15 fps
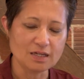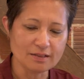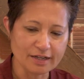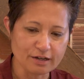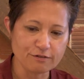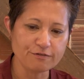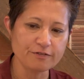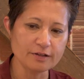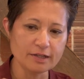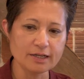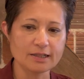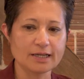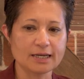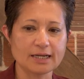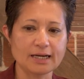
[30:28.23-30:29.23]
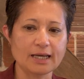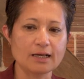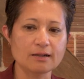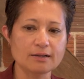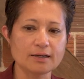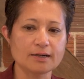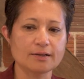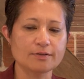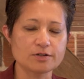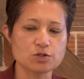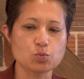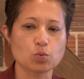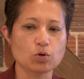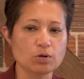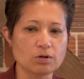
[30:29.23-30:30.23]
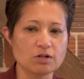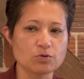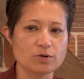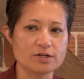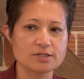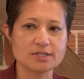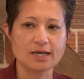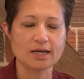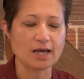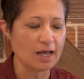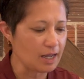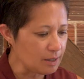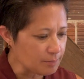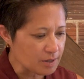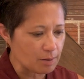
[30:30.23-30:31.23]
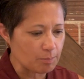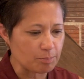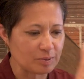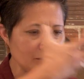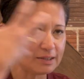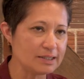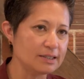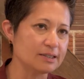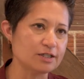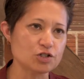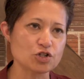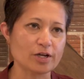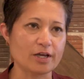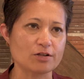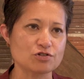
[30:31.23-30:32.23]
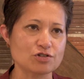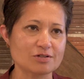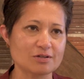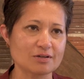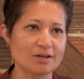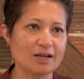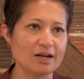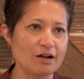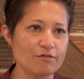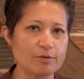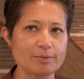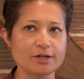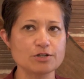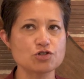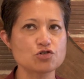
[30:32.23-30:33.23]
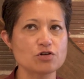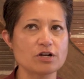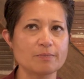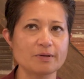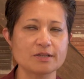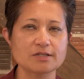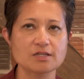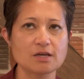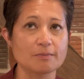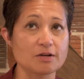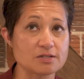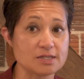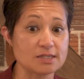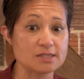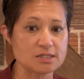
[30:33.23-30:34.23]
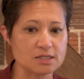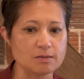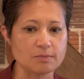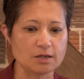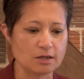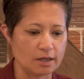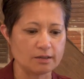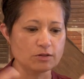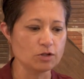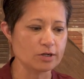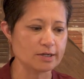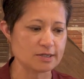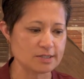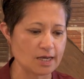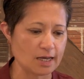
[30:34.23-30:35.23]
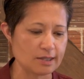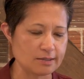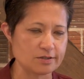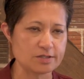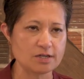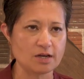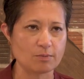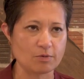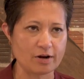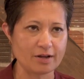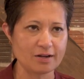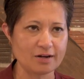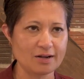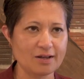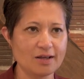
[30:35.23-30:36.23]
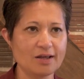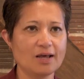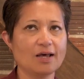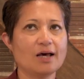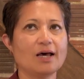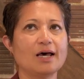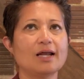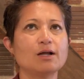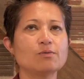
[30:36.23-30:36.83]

like feeling like an alien in this world where it's like I am completely changed and everybody's treating me the same because they see me. I look exactly the same, right? And I